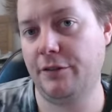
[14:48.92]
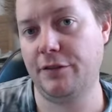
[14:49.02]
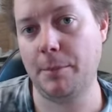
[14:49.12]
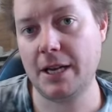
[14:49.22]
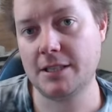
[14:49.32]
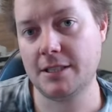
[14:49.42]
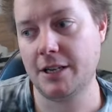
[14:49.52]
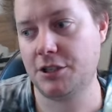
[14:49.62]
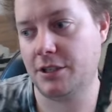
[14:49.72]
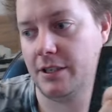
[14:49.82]
base
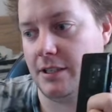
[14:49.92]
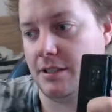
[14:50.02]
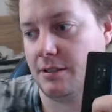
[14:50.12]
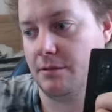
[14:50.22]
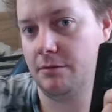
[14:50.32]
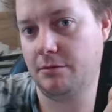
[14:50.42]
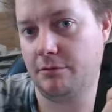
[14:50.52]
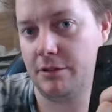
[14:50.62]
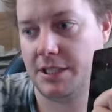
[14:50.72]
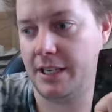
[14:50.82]
station is
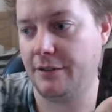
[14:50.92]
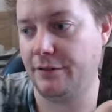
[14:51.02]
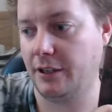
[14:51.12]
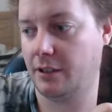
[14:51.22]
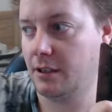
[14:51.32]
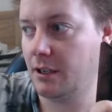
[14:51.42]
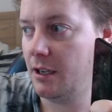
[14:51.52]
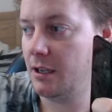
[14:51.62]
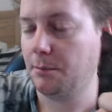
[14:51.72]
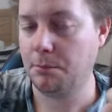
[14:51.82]
receiving
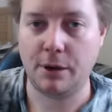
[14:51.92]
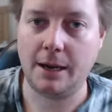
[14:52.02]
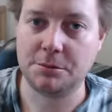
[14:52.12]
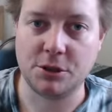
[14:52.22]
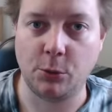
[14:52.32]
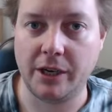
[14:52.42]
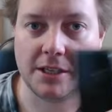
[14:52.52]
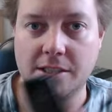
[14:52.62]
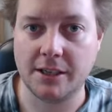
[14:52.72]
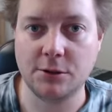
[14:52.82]
perhaps a weak
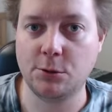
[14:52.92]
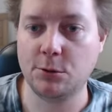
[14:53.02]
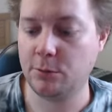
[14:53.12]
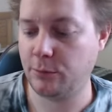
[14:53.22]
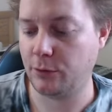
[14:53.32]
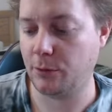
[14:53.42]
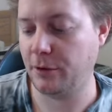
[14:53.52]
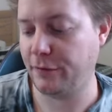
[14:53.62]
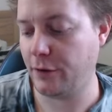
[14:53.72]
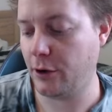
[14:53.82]
signal from
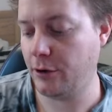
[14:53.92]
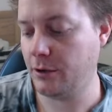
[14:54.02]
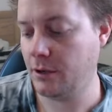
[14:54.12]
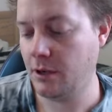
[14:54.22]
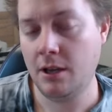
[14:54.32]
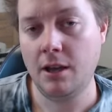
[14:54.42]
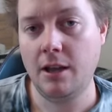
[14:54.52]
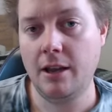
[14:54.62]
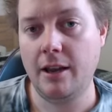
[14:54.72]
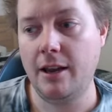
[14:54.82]
the phone,
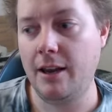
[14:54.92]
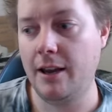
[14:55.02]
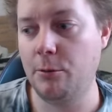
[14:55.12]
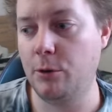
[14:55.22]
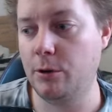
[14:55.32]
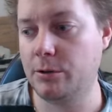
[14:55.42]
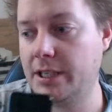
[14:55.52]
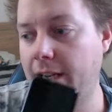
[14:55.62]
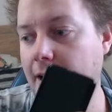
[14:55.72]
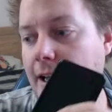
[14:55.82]
it will
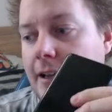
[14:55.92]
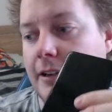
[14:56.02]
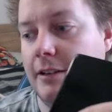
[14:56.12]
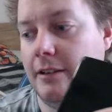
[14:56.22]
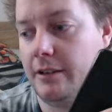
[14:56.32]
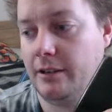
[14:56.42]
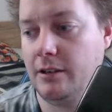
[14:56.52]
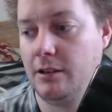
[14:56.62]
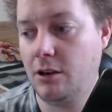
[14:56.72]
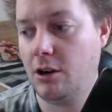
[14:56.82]
say, hey,
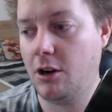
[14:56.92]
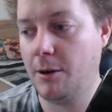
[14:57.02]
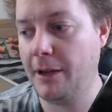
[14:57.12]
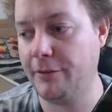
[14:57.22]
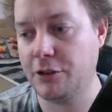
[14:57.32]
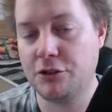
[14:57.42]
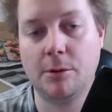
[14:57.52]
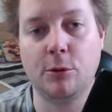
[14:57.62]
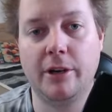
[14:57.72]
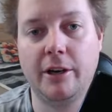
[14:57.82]
I'm having
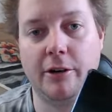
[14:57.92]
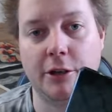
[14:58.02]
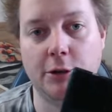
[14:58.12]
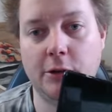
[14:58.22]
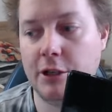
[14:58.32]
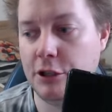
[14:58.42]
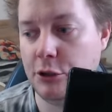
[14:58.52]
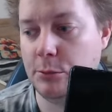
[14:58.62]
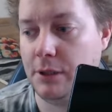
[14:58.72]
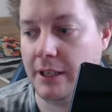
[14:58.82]
trouble hearing you. Can
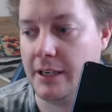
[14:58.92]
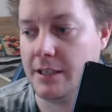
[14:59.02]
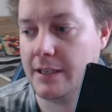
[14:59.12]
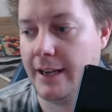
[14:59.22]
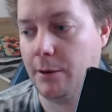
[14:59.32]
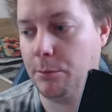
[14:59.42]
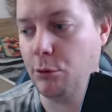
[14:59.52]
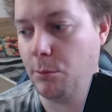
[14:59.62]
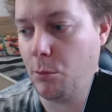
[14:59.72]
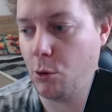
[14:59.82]
you please
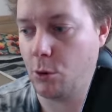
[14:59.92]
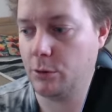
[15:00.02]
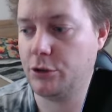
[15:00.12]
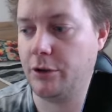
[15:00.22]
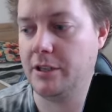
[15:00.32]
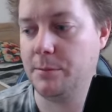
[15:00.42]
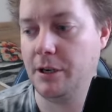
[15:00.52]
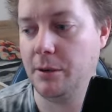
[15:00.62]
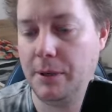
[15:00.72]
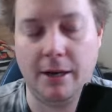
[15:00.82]
output more
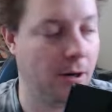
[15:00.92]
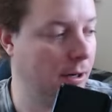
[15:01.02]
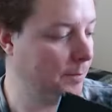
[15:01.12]
transmitter power?